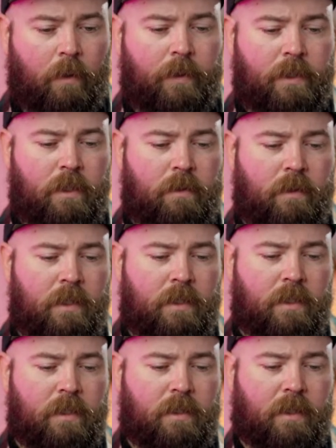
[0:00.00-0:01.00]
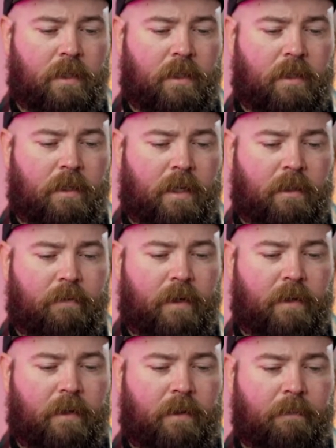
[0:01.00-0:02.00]
this is a Netlify
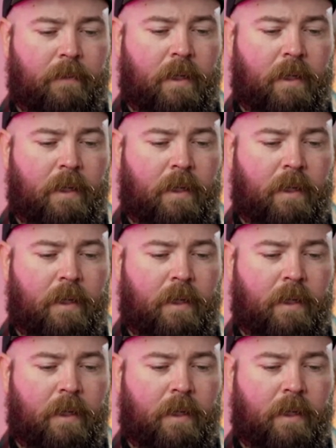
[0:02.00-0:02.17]
thing.